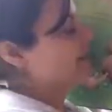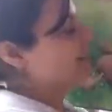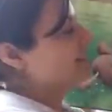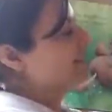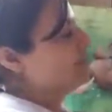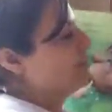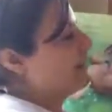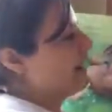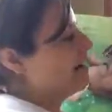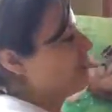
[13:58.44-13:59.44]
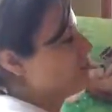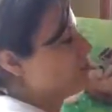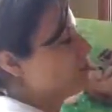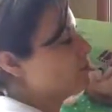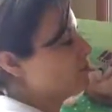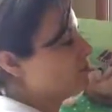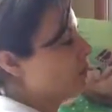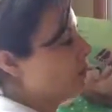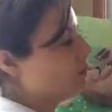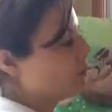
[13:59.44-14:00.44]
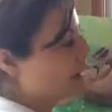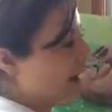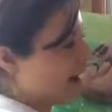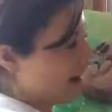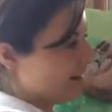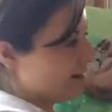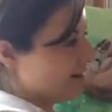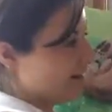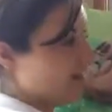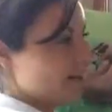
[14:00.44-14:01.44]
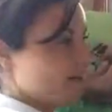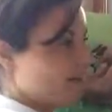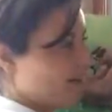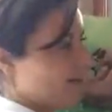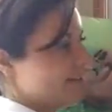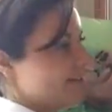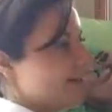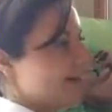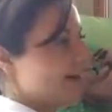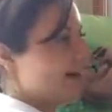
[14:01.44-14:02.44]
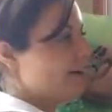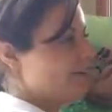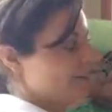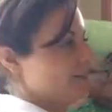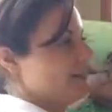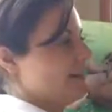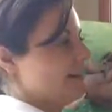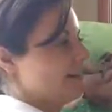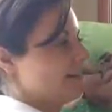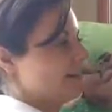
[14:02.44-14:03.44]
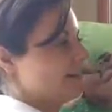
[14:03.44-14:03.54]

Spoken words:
Since Bear is so wide, they party outside.